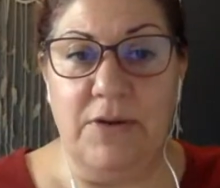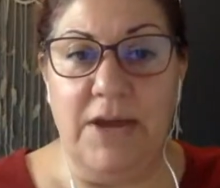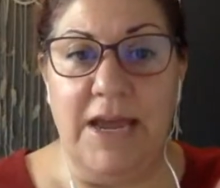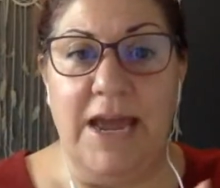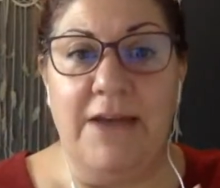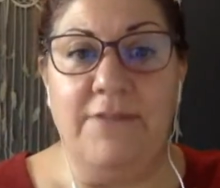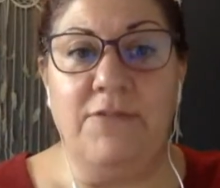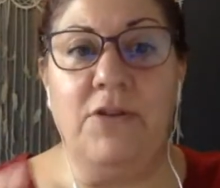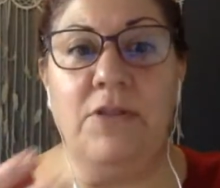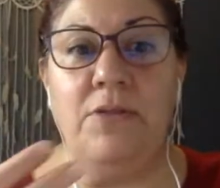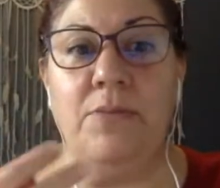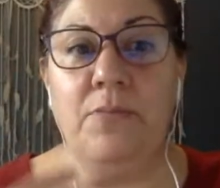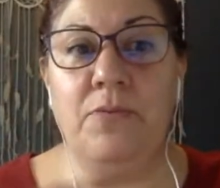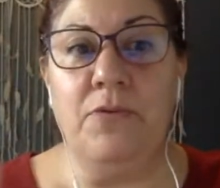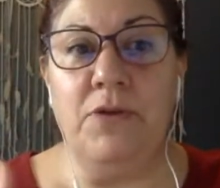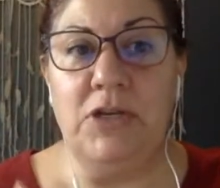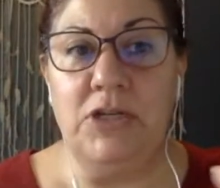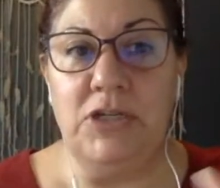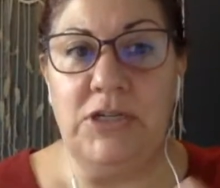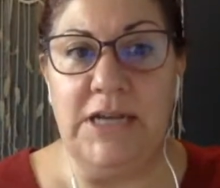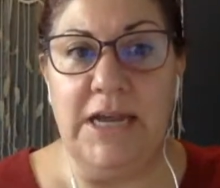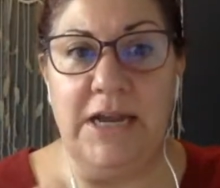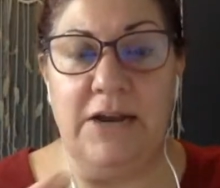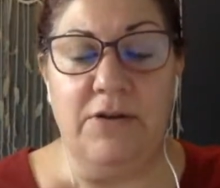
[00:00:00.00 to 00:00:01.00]
So after the
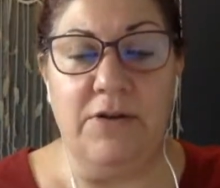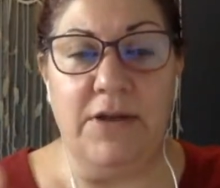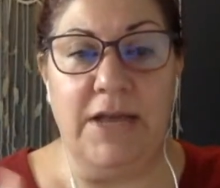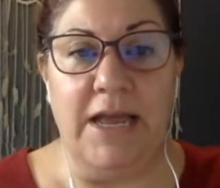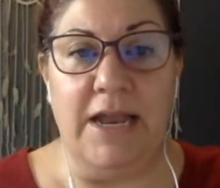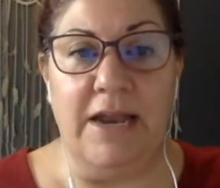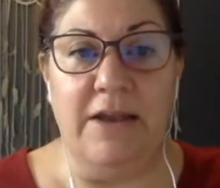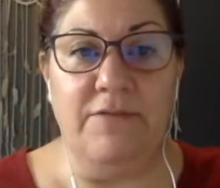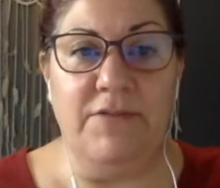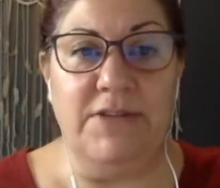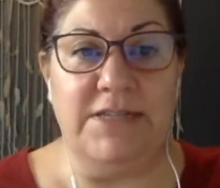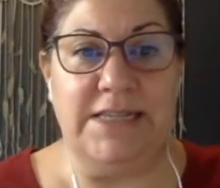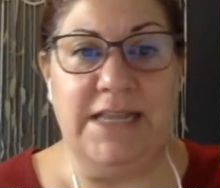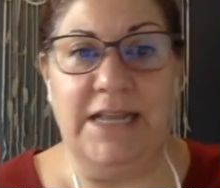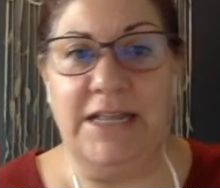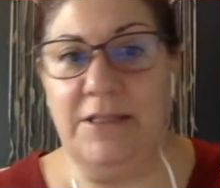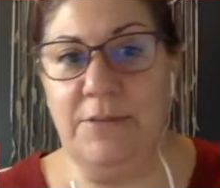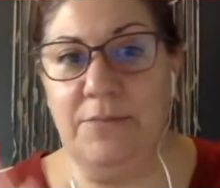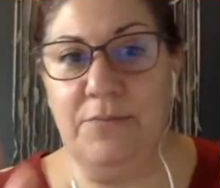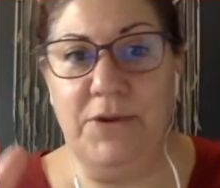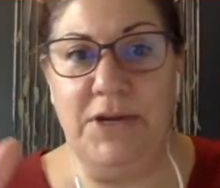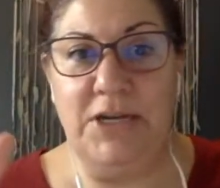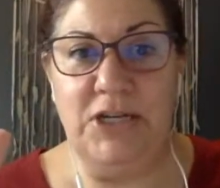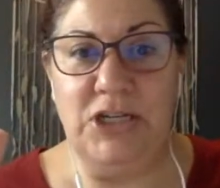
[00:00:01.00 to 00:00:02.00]
pre shadow kind of is
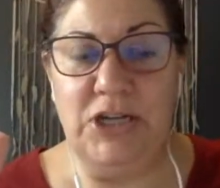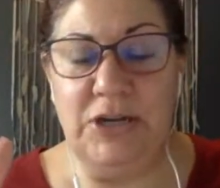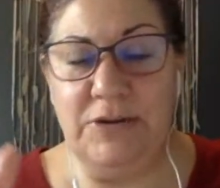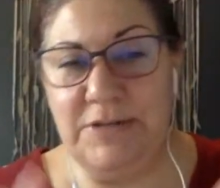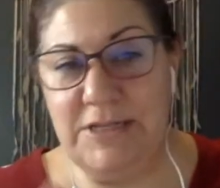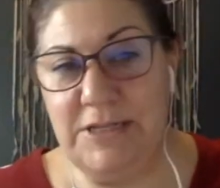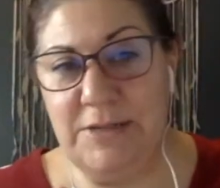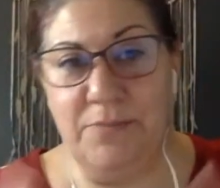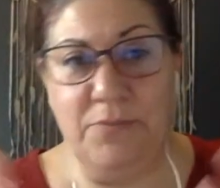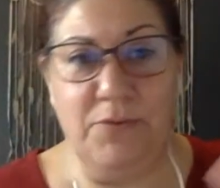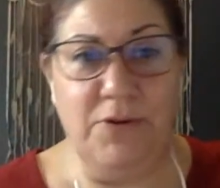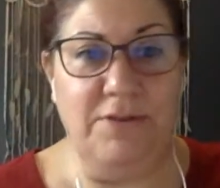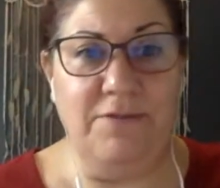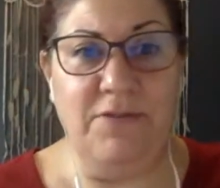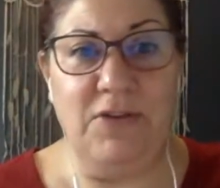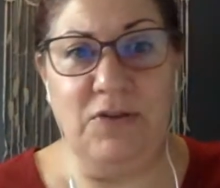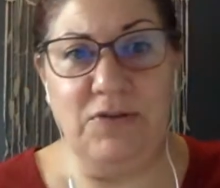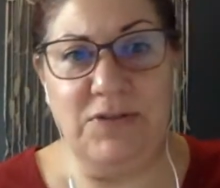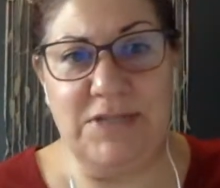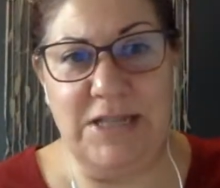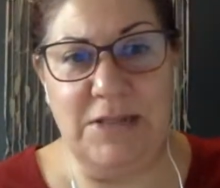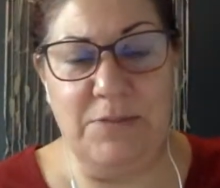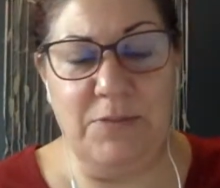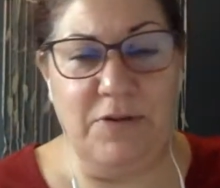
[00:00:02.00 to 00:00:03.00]
like the pre show, it's the
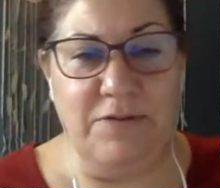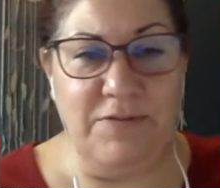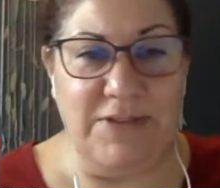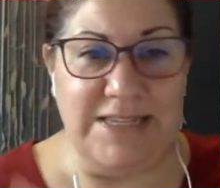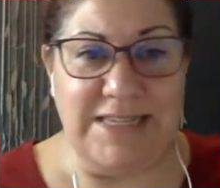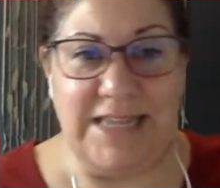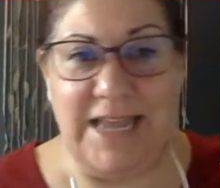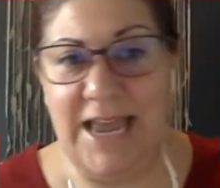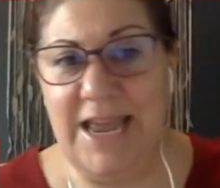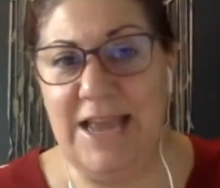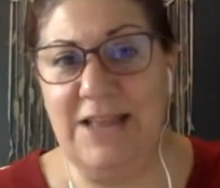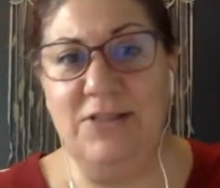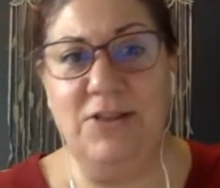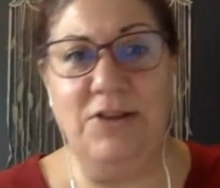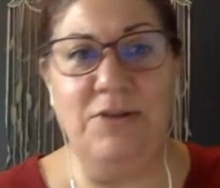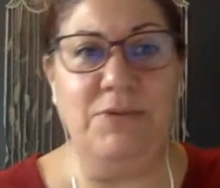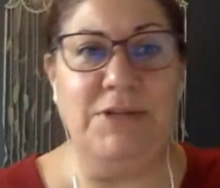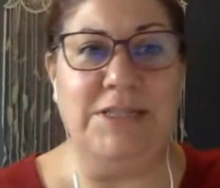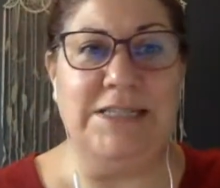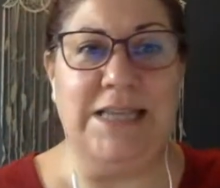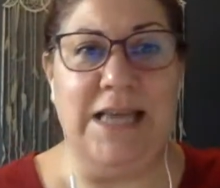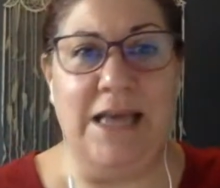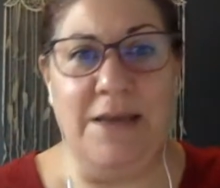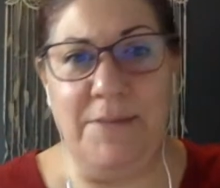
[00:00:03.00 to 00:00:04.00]
previews and the movies. Hey, look
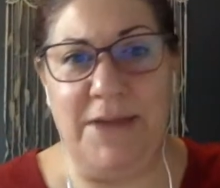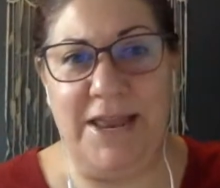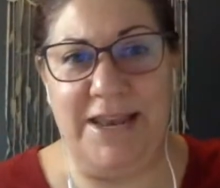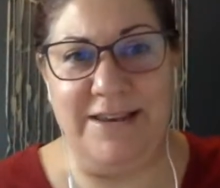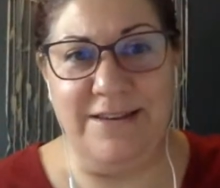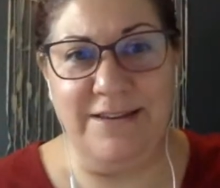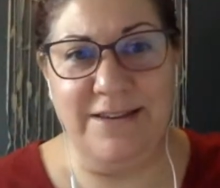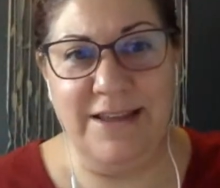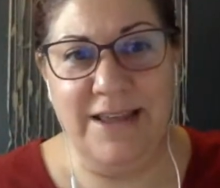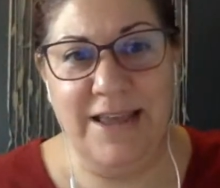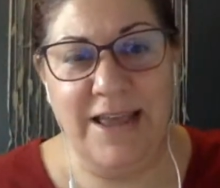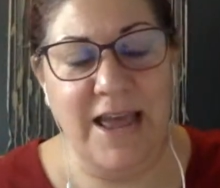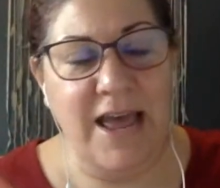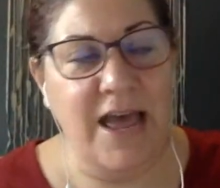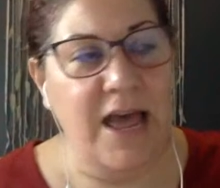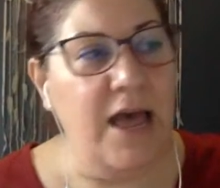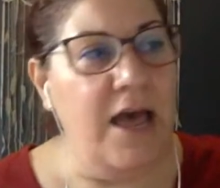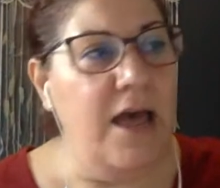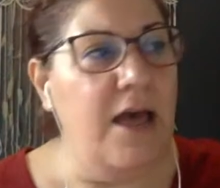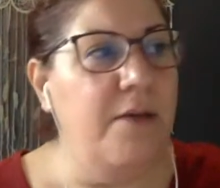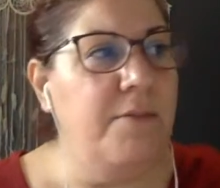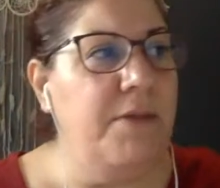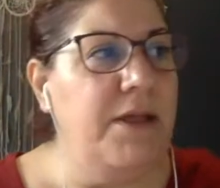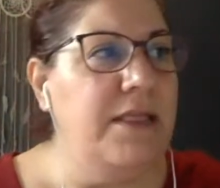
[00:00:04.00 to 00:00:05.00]
what's coming.
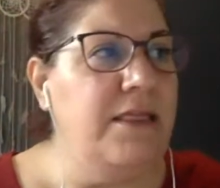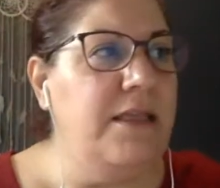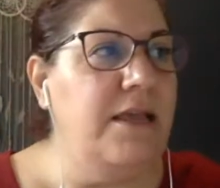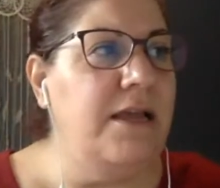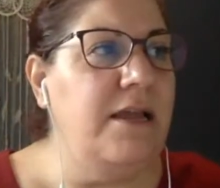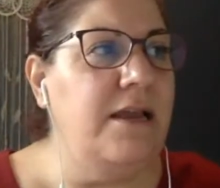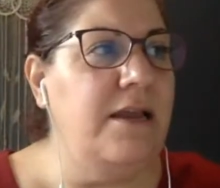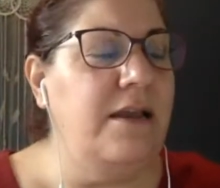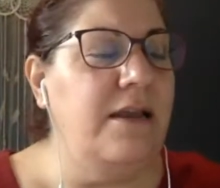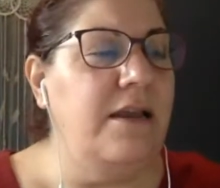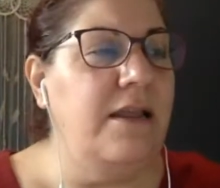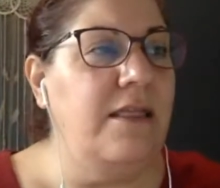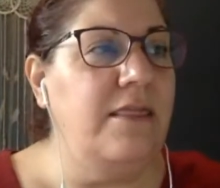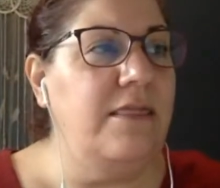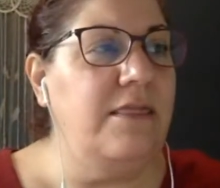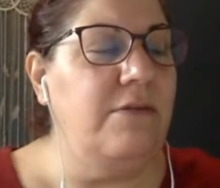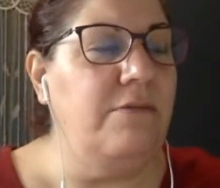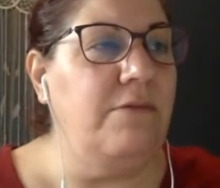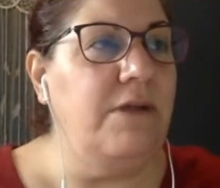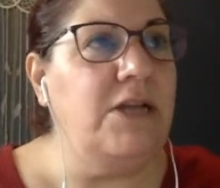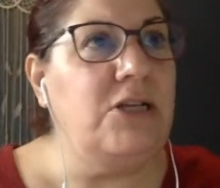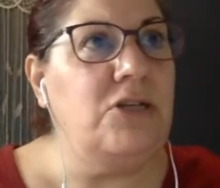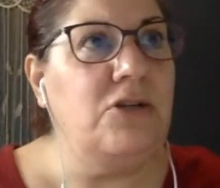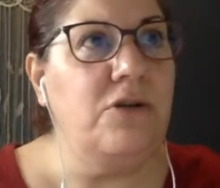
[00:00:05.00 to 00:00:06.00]
And then
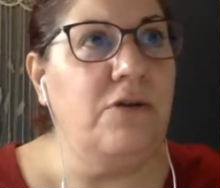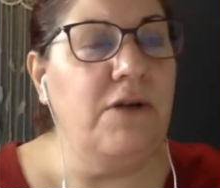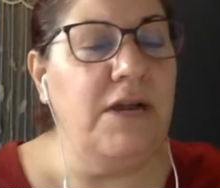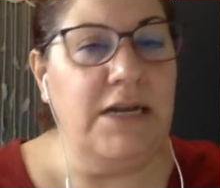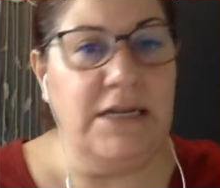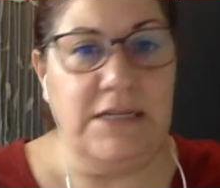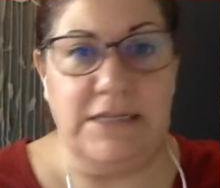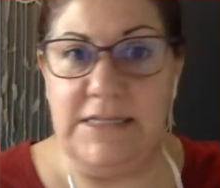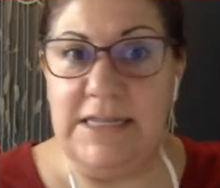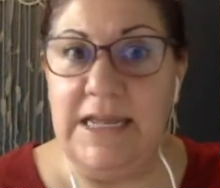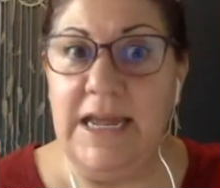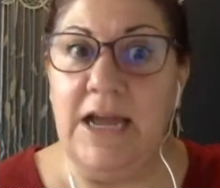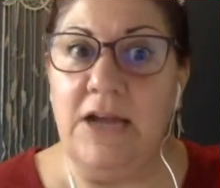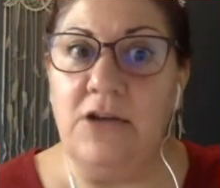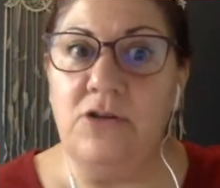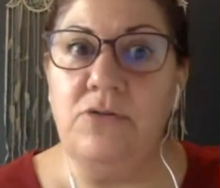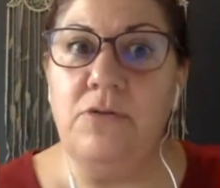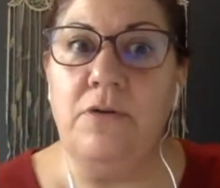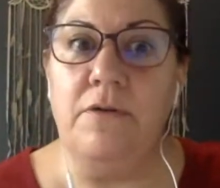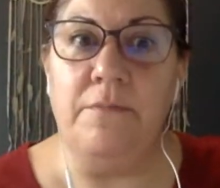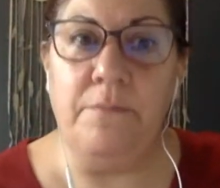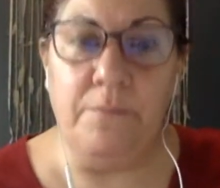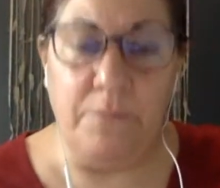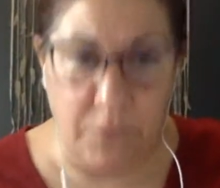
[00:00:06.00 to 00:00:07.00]
the retrograde is the
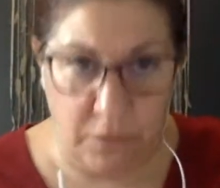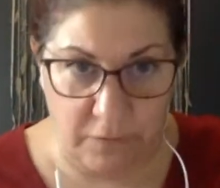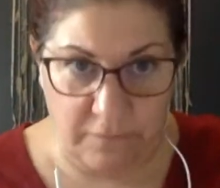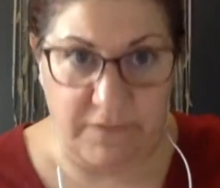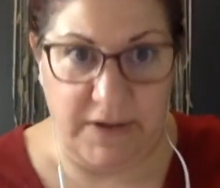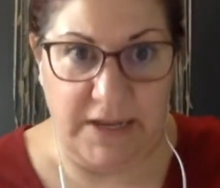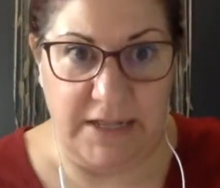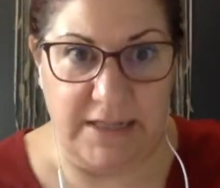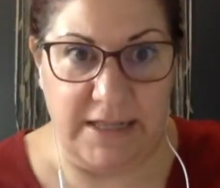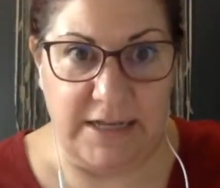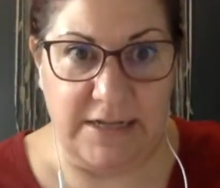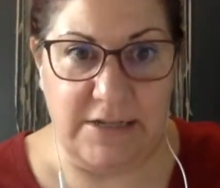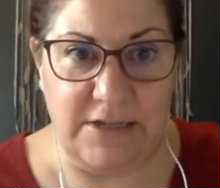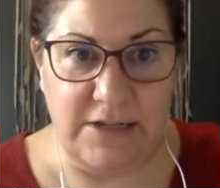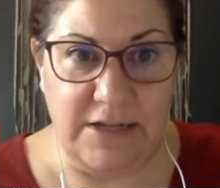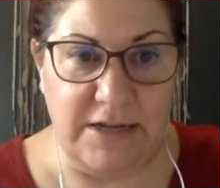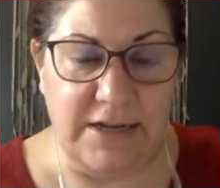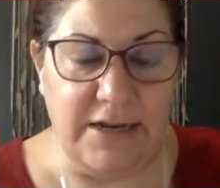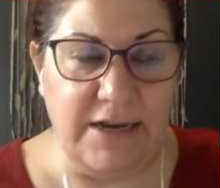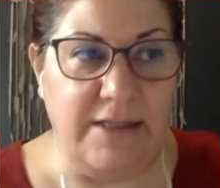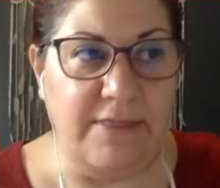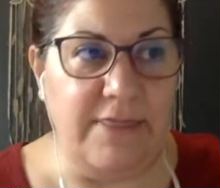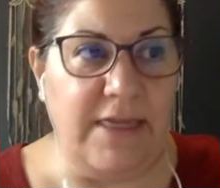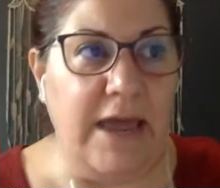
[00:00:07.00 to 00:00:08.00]
actual movie. Let's
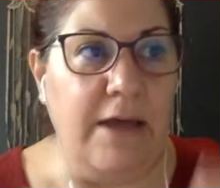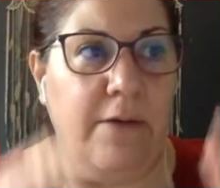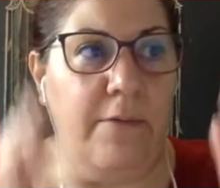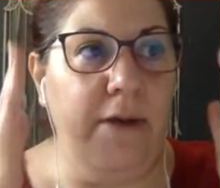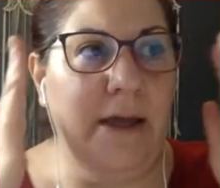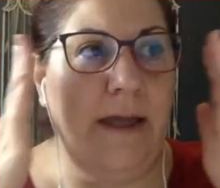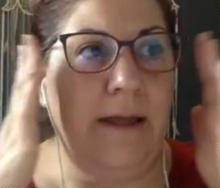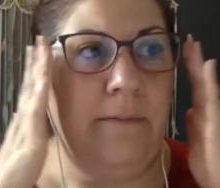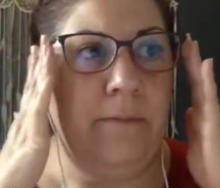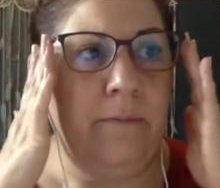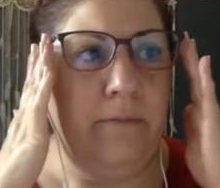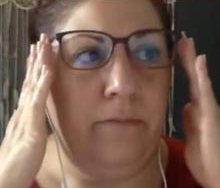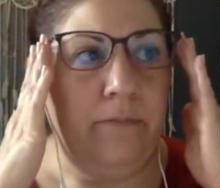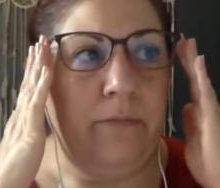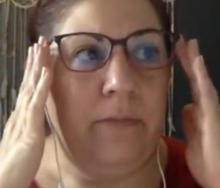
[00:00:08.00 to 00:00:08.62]
look at it that way.